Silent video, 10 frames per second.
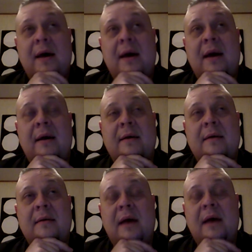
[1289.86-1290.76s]
and uh,
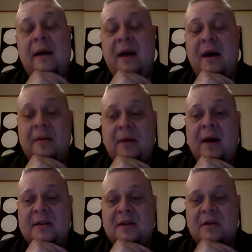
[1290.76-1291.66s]
and I
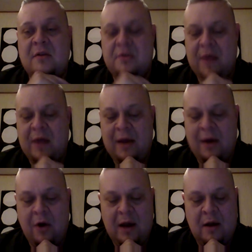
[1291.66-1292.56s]
I discovered really
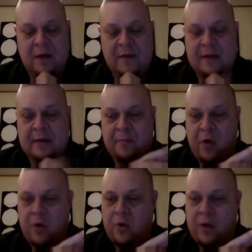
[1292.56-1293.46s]
early on that that
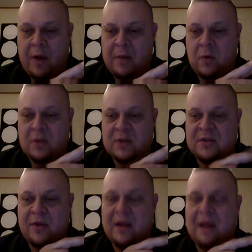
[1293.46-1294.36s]
programming
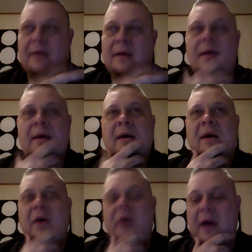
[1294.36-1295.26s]
wasn't really
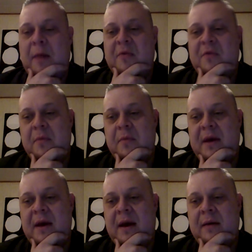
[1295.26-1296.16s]
gonna happen for
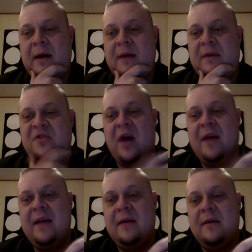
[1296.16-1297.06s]
me. I, I
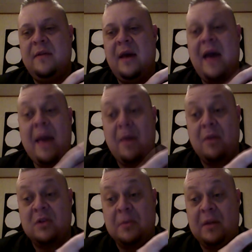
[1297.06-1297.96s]
tried the
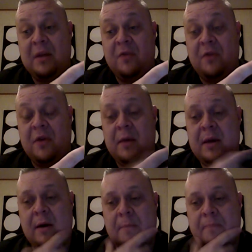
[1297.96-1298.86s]
Amos a bit for the
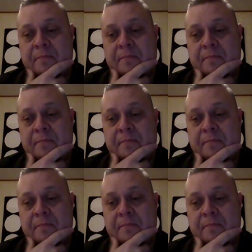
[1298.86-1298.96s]
Amiga